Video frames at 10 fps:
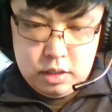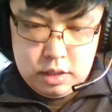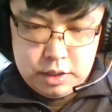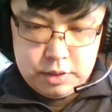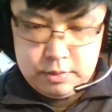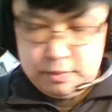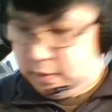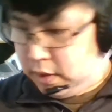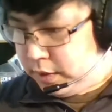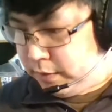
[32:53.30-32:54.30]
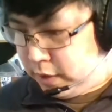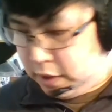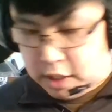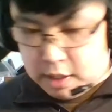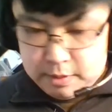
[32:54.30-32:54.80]
is also
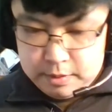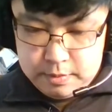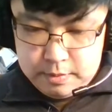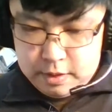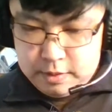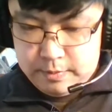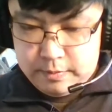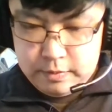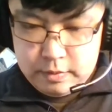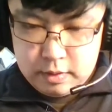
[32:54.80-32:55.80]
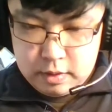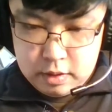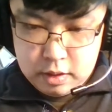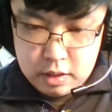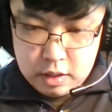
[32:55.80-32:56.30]
fairly common. But.
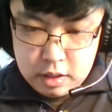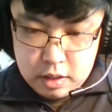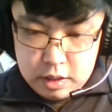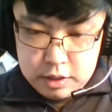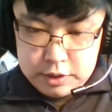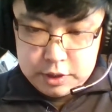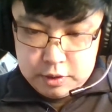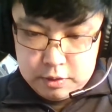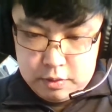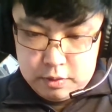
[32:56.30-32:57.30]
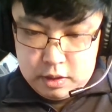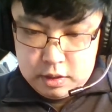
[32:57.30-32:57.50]
So